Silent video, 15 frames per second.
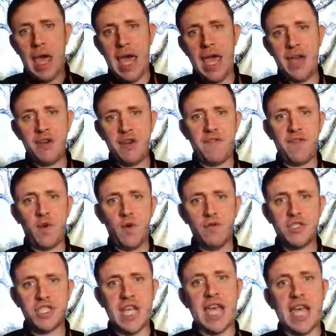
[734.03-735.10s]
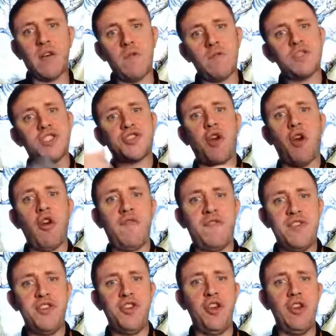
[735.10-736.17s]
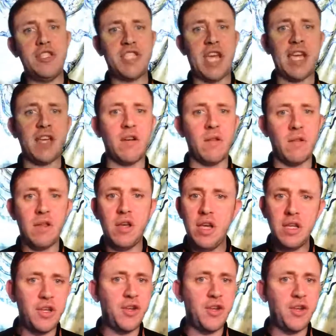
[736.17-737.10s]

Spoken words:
end of an old cycle, start of a new cycle.